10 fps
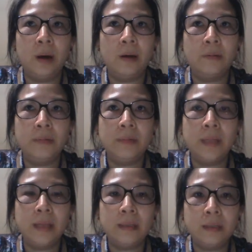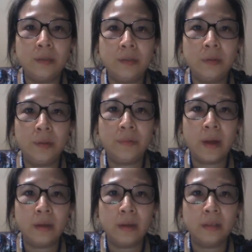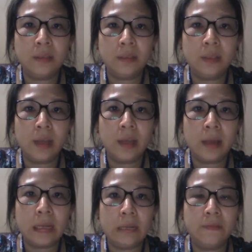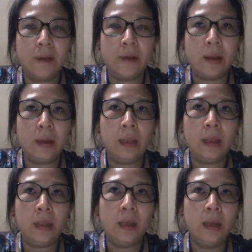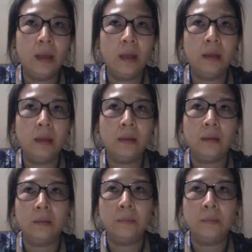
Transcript: related to the financial, like defining uh,